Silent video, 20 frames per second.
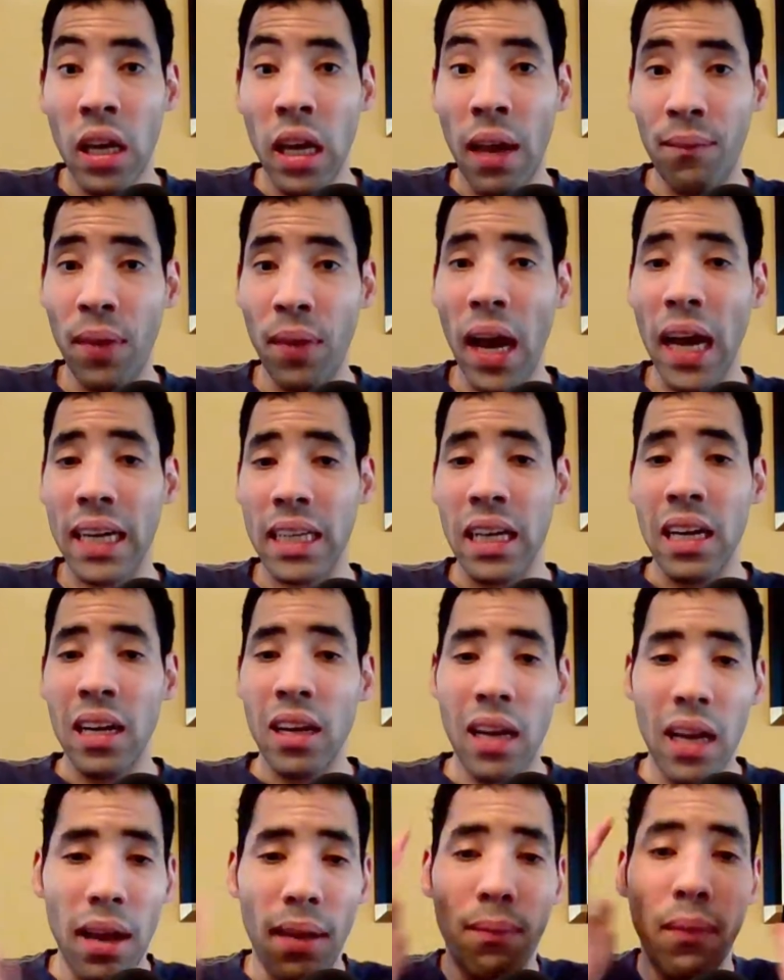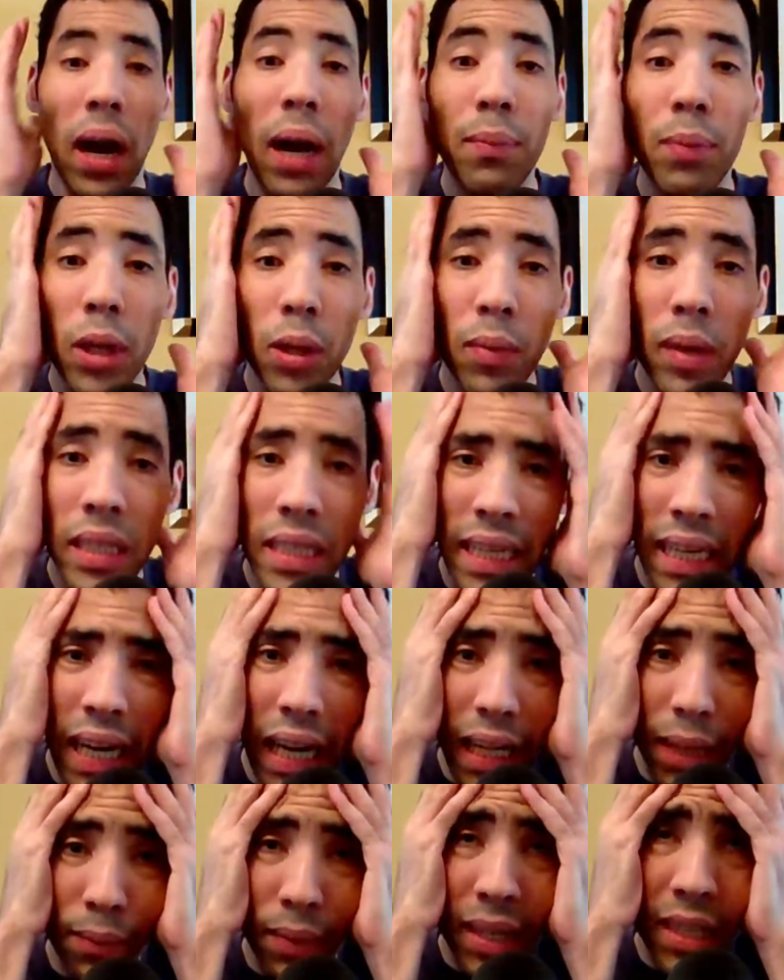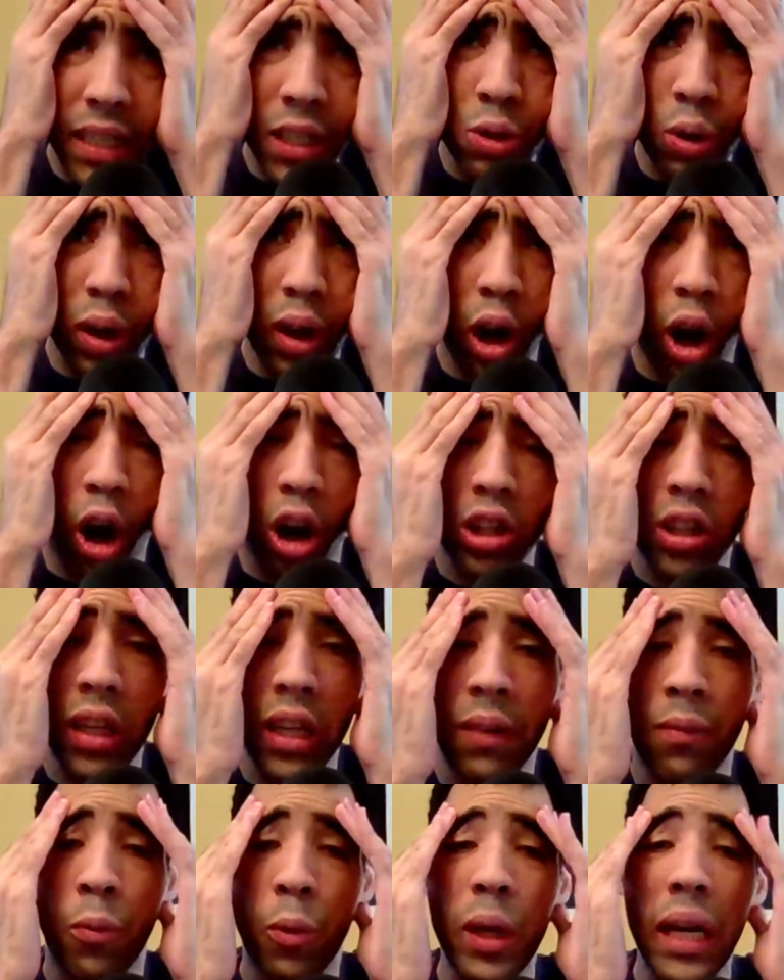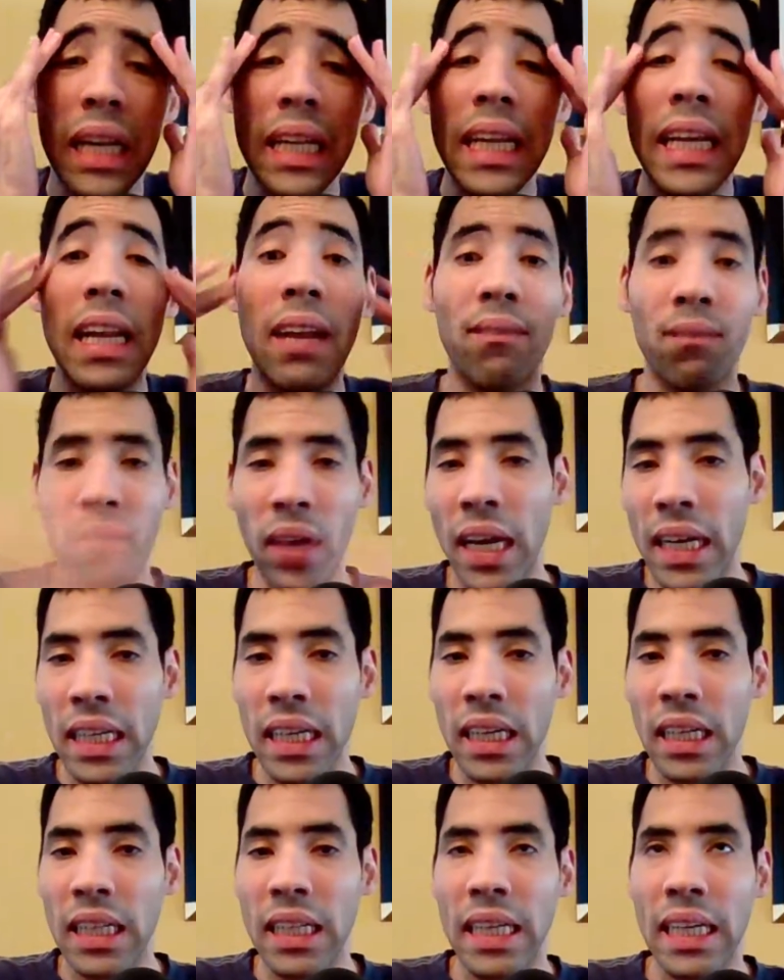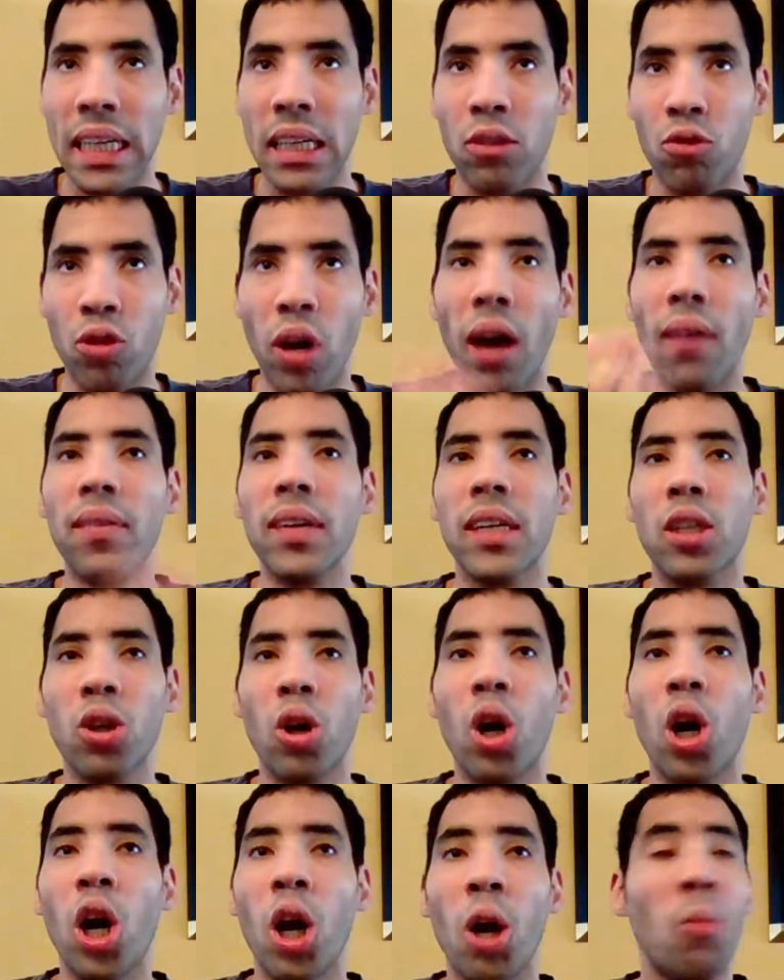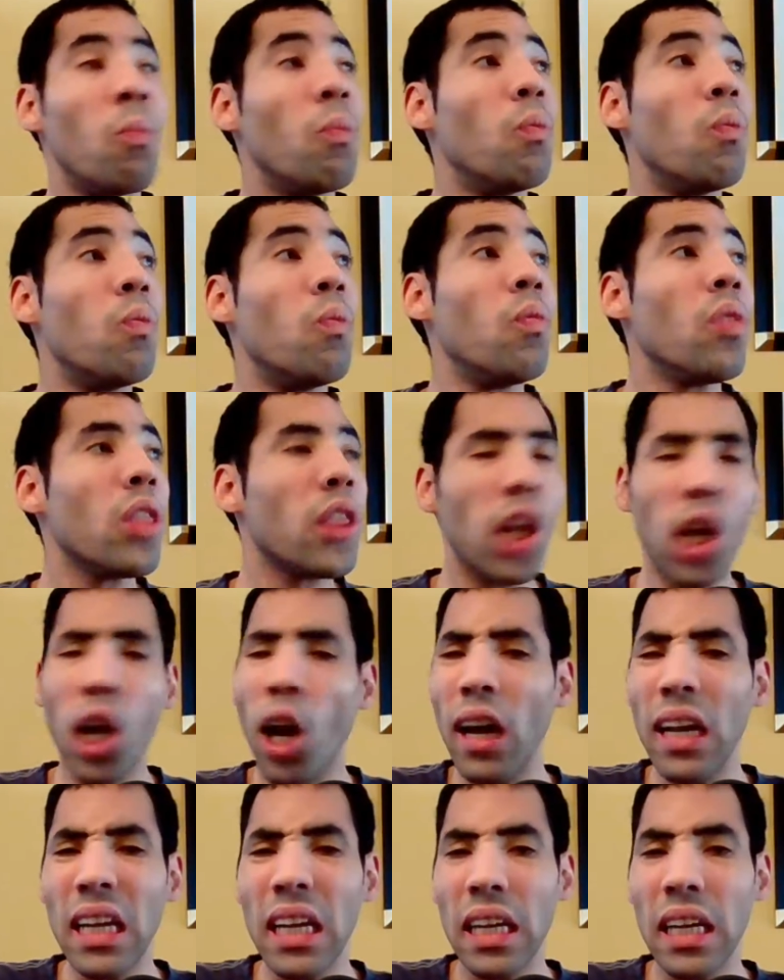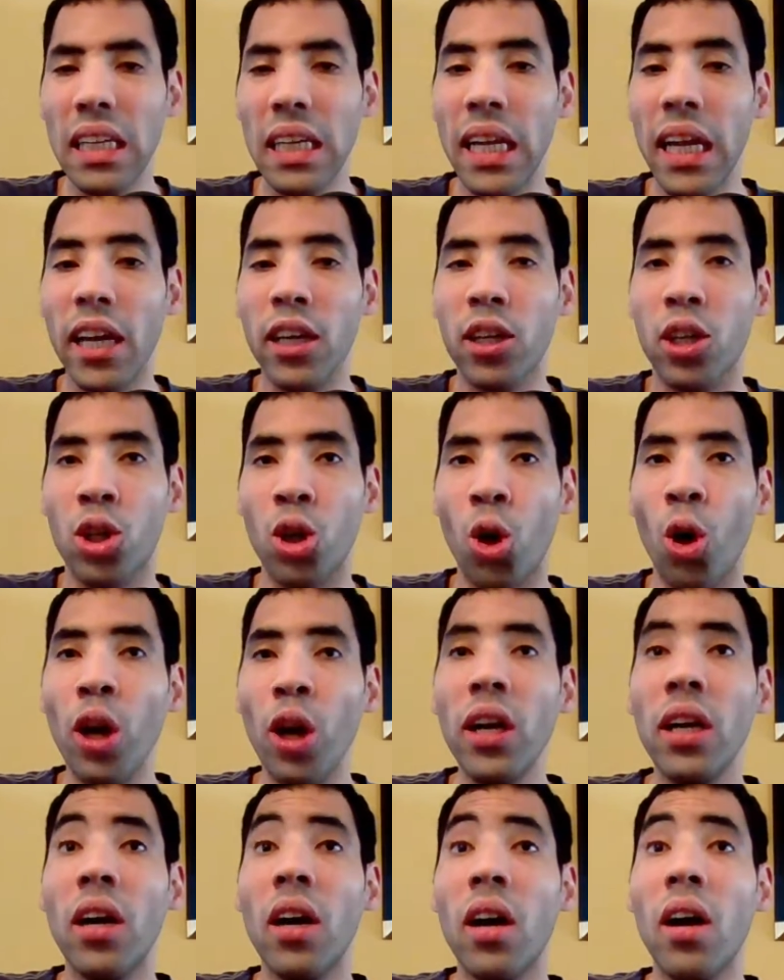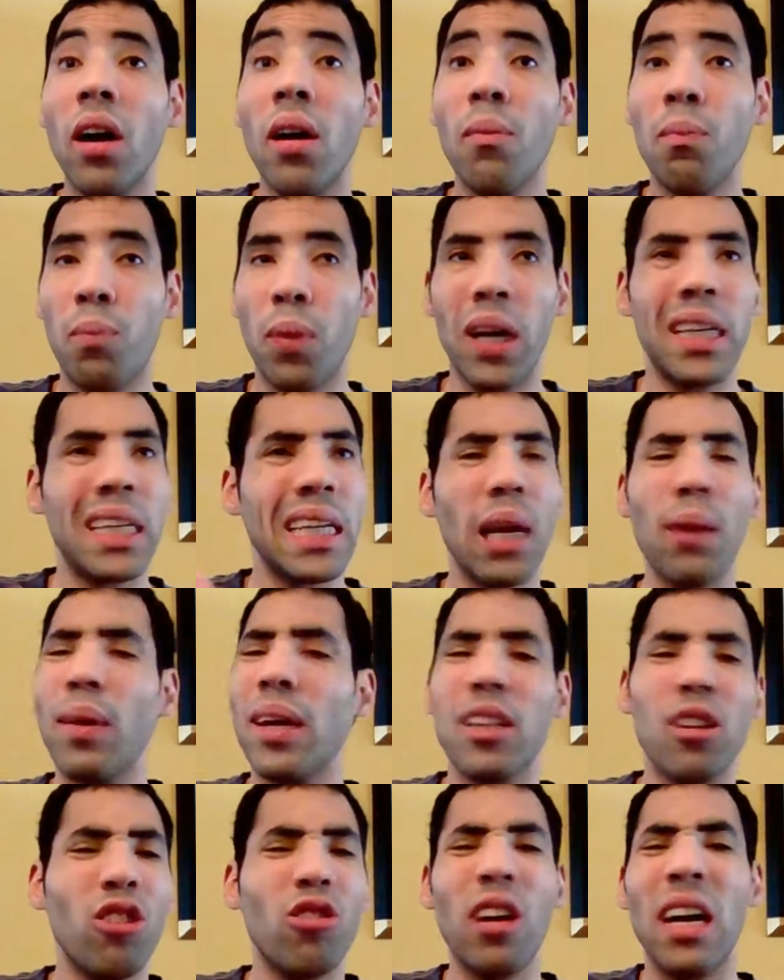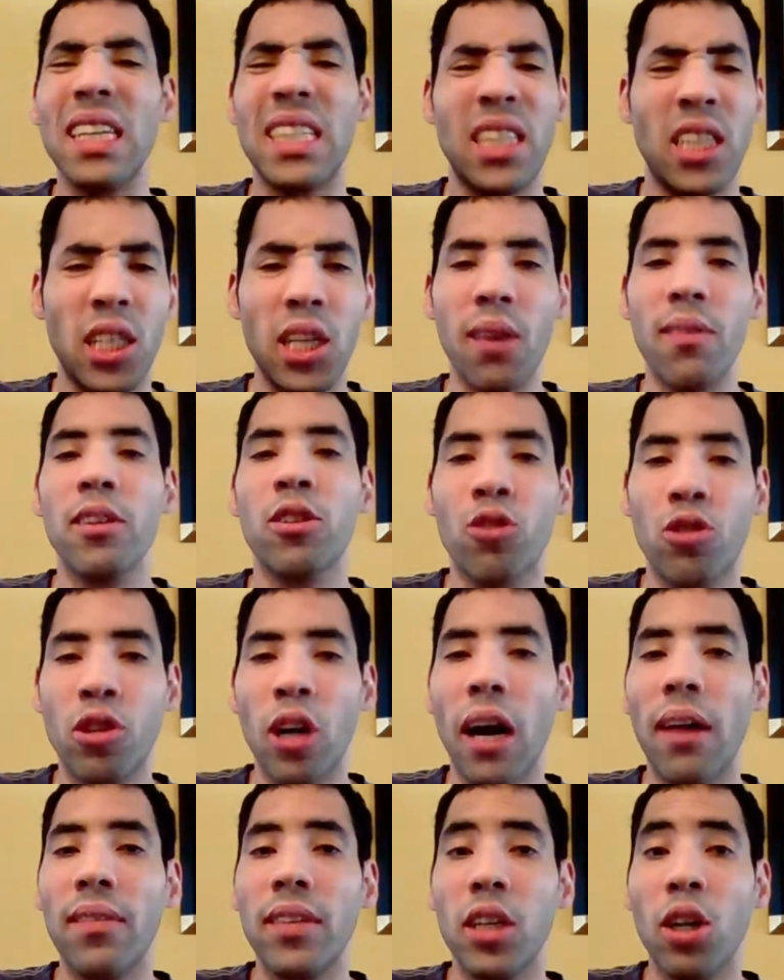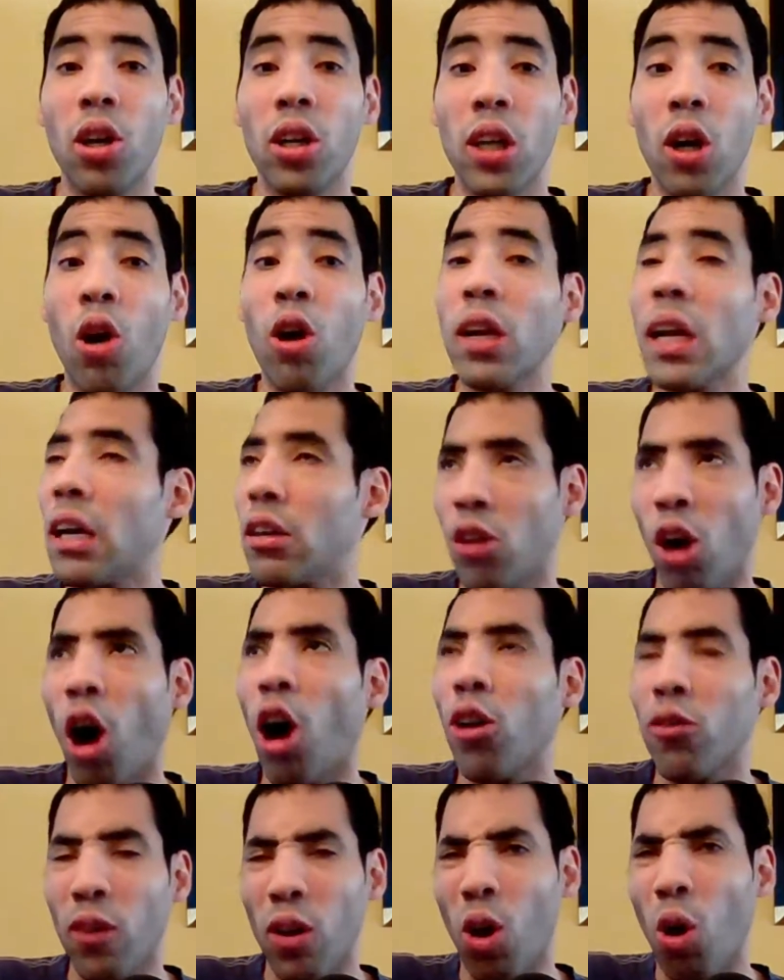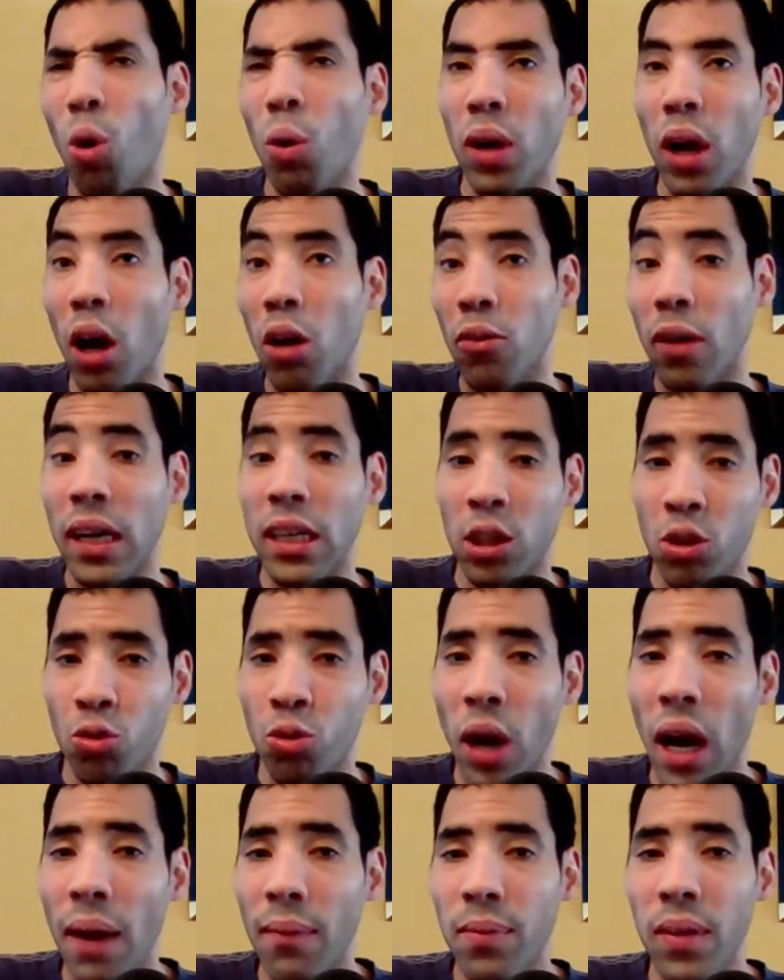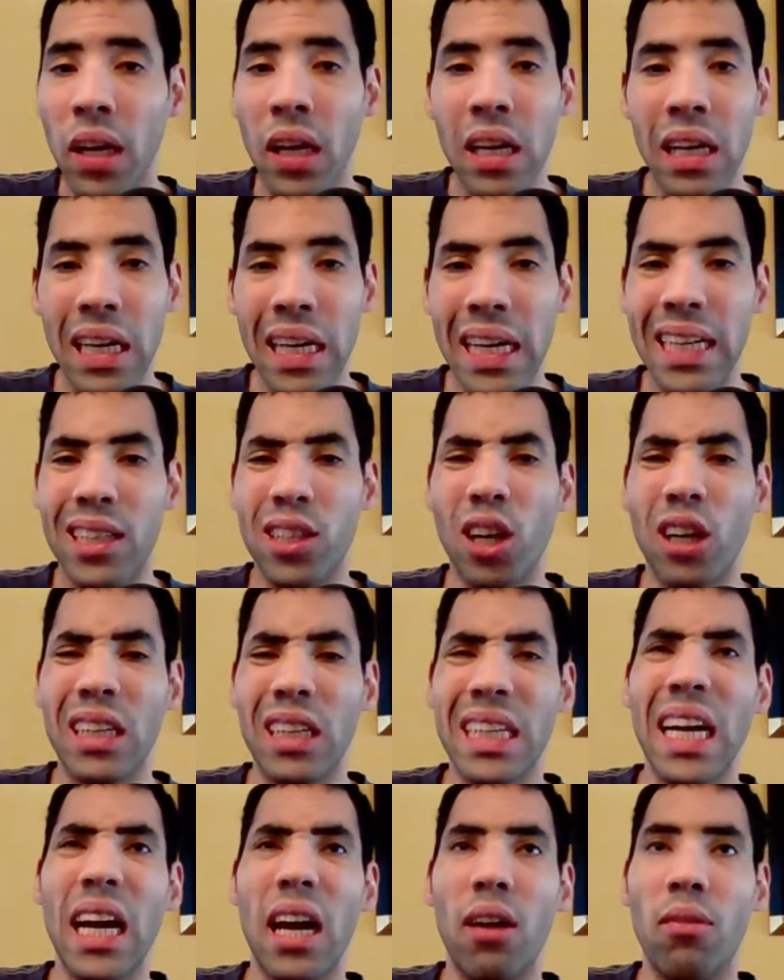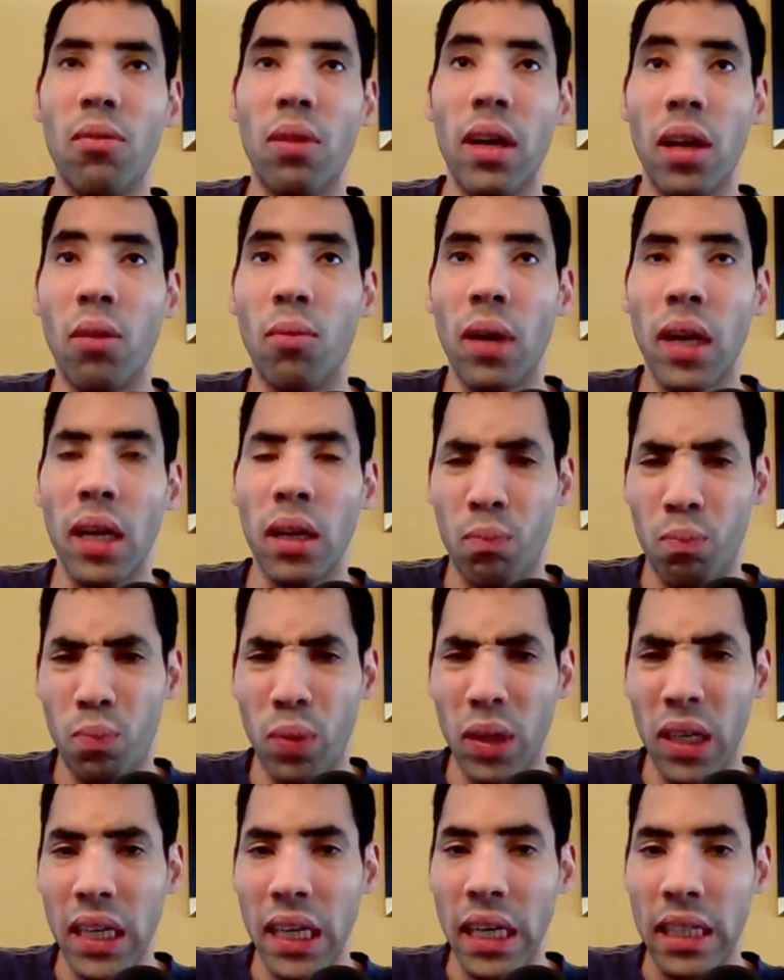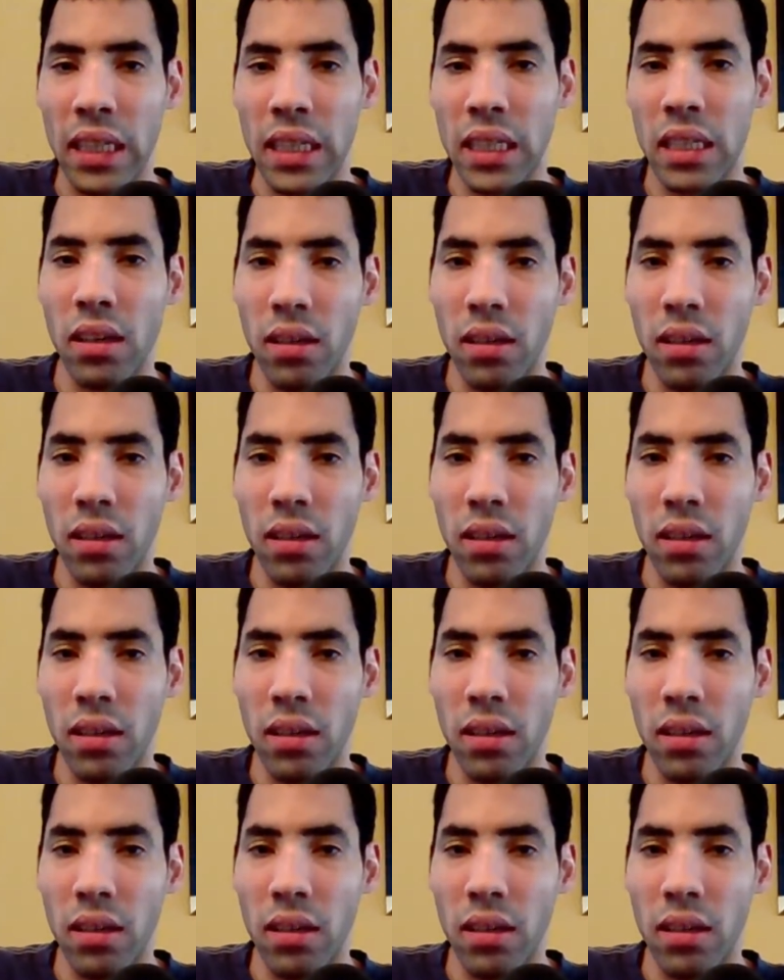In fact, in my judgment, she actually made the story awesome. The voice acting is amazing. The graphics are... The graphics acting are good, but to get back to like service crap and you know, all that on, all online crap, it does kind of, wait, wait, basically